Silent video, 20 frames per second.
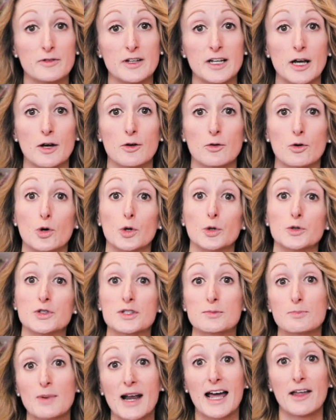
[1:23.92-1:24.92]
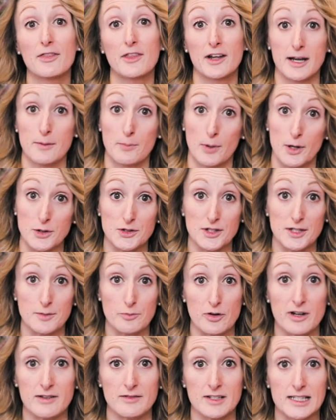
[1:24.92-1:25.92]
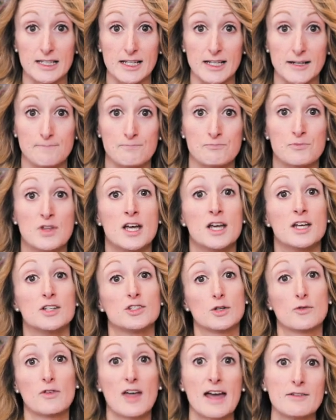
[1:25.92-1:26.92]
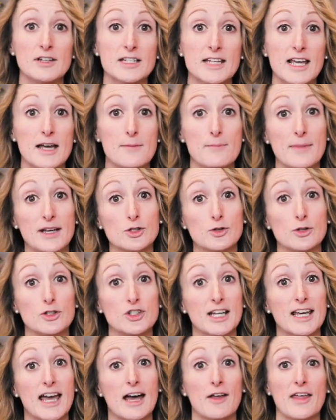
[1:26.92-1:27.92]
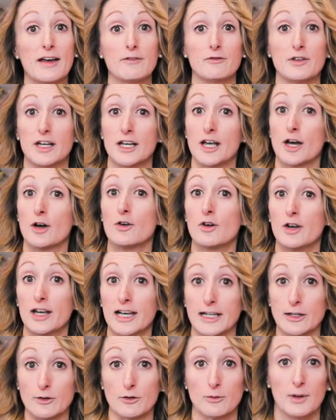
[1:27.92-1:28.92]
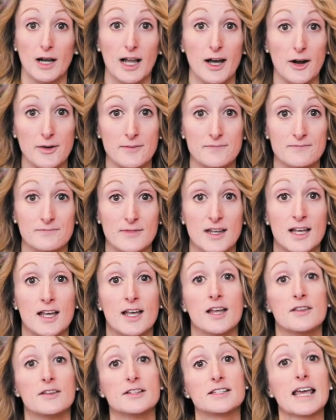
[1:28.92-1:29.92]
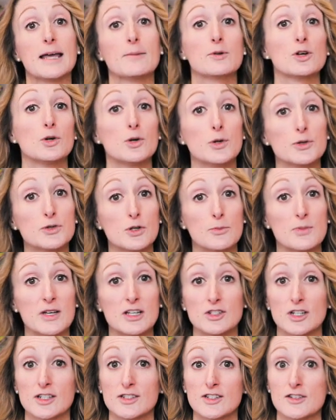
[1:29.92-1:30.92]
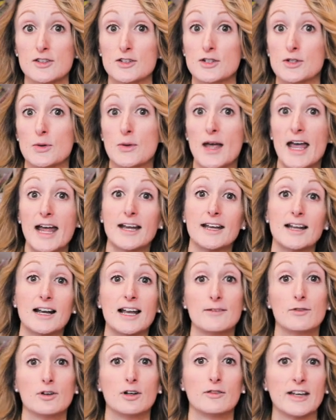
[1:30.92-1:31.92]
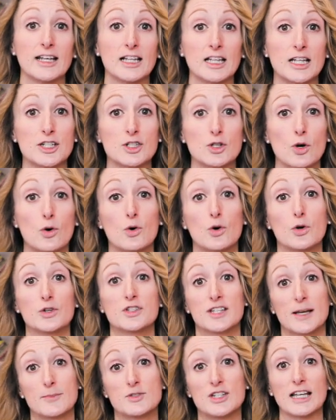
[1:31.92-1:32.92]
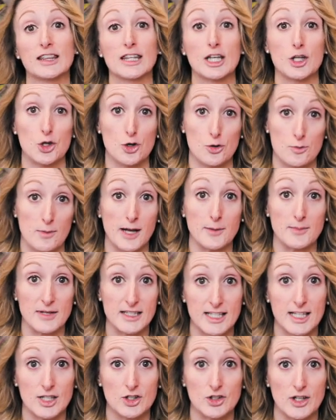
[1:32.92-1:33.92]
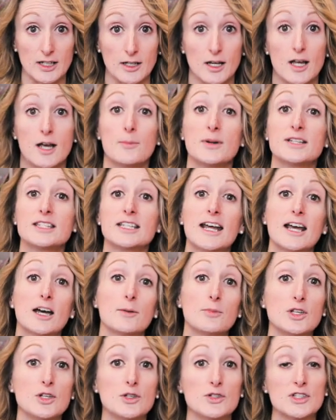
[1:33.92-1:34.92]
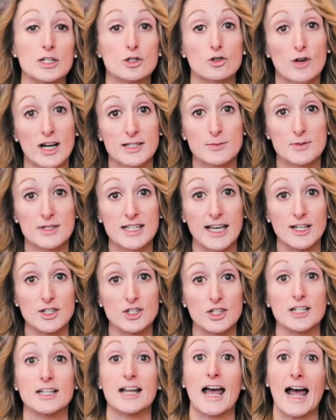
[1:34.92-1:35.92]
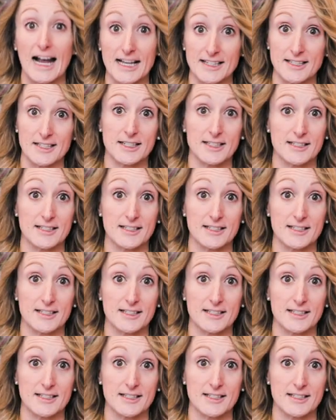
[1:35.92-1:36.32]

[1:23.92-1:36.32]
video called Splat that I posted previously. So if you haven't yet, make sure you check out that video linked below. This game could also be adjusted to suit any level of English or subject that you might be teaching, but today I'll be using transportation as an